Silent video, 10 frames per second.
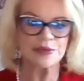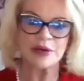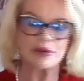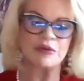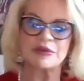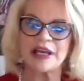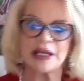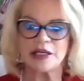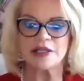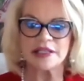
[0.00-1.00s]
but I won't get
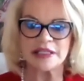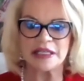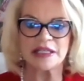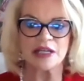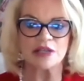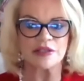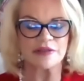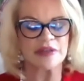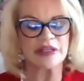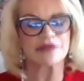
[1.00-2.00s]
into the details of
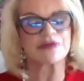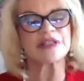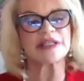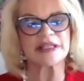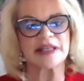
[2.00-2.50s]
the differences